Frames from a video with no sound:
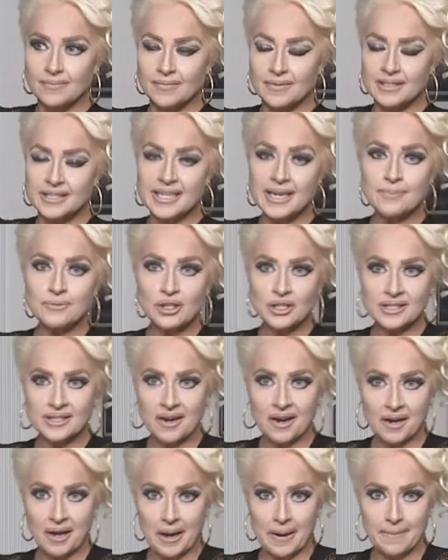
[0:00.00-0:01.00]
Tim just
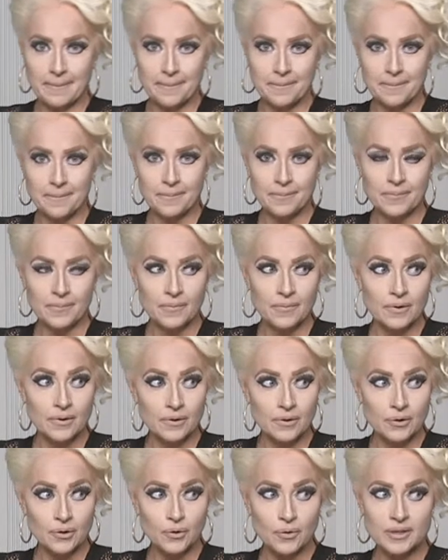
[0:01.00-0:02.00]
hung up.
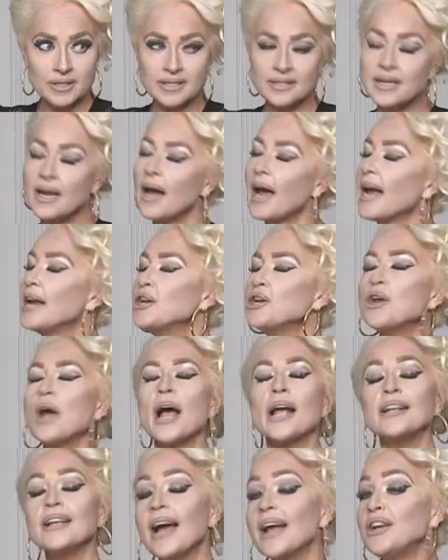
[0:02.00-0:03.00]
Christine,
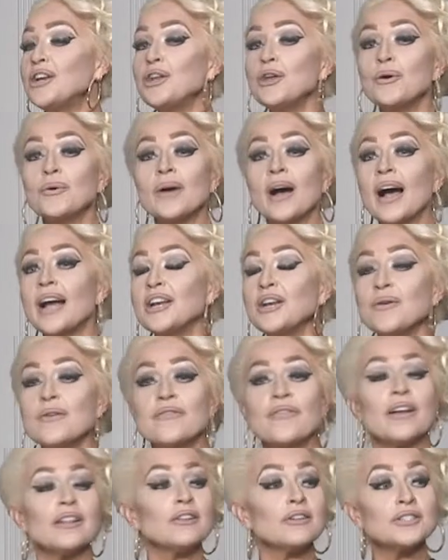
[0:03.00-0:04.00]
I knew if
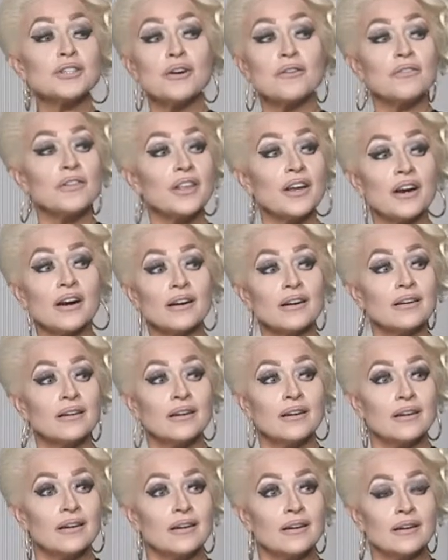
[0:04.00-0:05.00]
I looked over there.
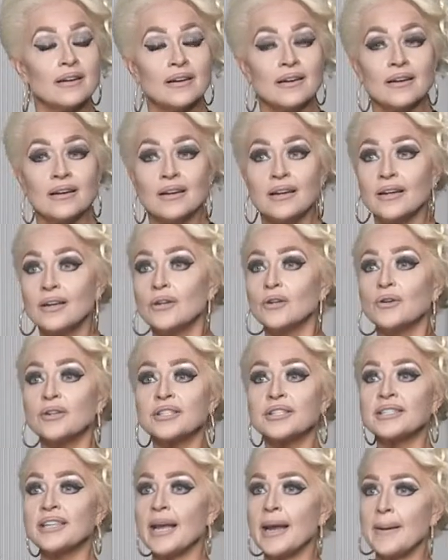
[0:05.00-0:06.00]

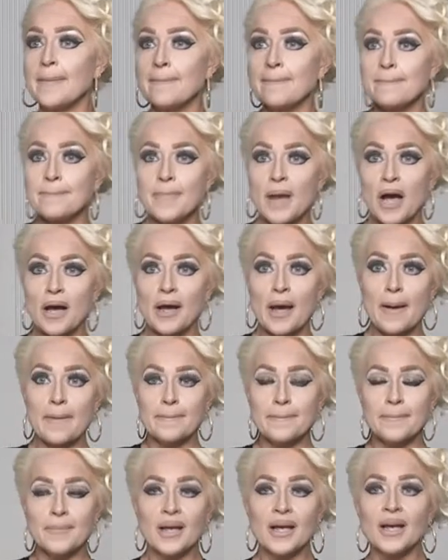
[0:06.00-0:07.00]
Christine hung up.
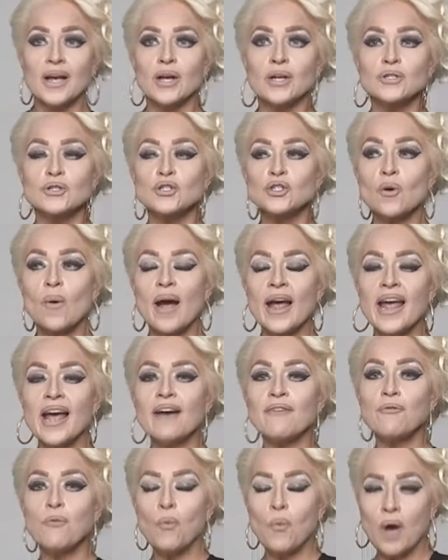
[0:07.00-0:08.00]
So I
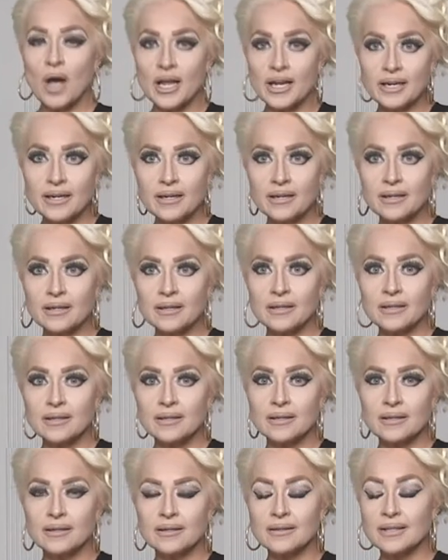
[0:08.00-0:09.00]
have one.
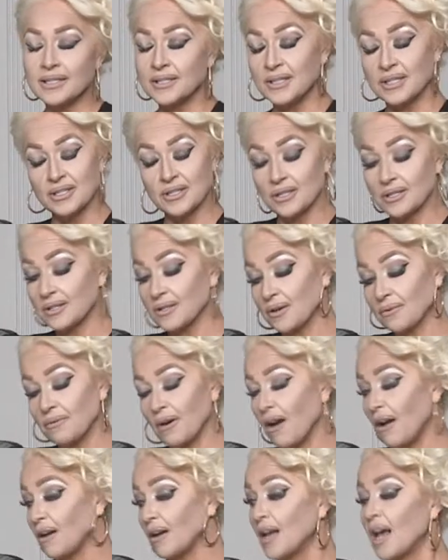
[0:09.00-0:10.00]
This is just so
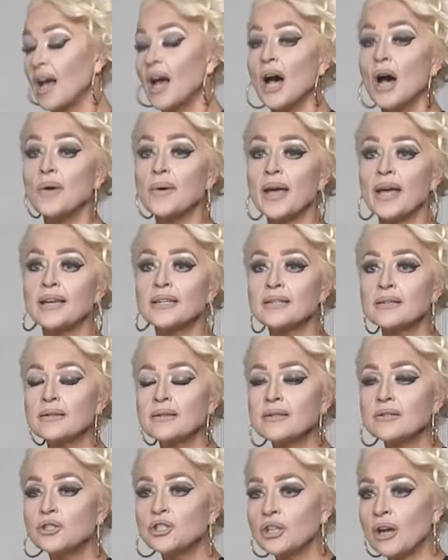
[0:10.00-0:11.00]
wrong. Okay,
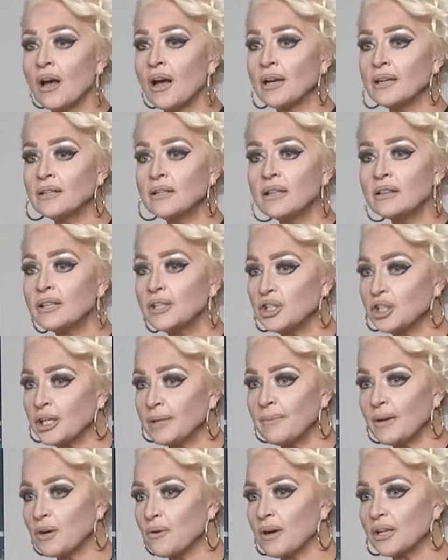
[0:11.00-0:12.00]
Sean,
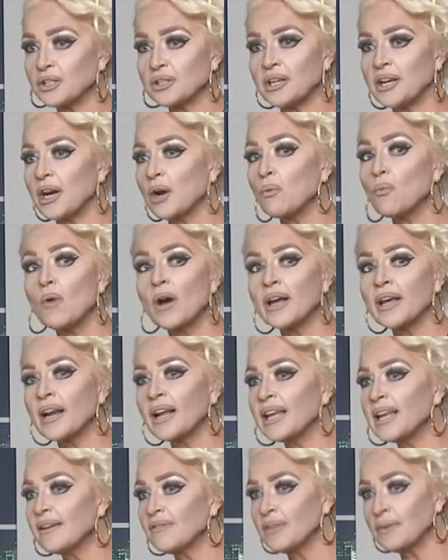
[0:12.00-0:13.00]
legitimate question here. What can I
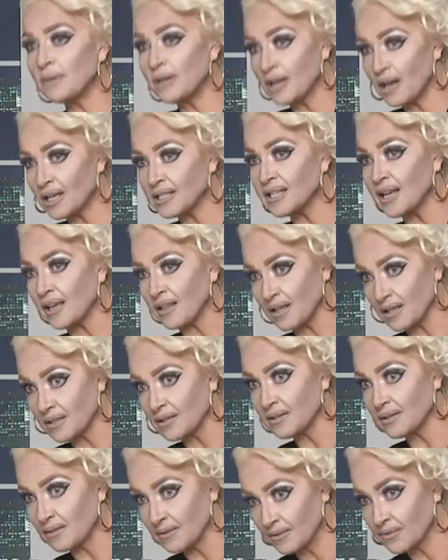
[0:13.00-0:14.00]
give them to not take this?